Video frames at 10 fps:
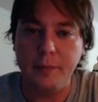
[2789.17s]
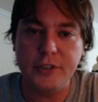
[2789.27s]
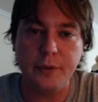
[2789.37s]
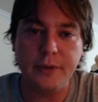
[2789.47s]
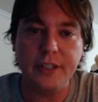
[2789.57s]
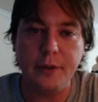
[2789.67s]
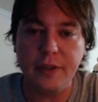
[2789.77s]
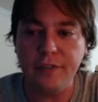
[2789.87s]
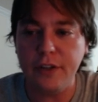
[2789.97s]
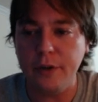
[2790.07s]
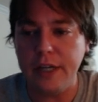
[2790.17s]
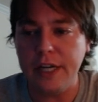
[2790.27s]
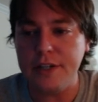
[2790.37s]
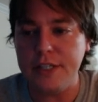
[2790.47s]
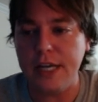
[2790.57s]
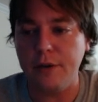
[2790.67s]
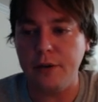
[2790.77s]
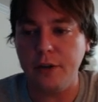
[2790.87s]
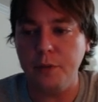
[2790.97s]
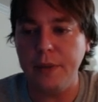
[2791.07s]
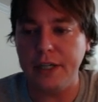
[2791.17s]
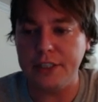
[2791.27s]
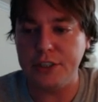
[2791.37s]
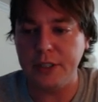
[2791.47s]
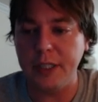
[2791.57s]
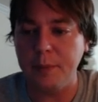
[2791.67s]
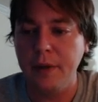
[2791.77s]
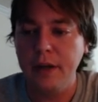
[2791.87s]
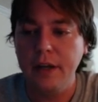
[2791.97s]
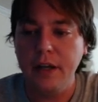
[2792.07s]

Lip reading: So even though that does sound a little bit extreme,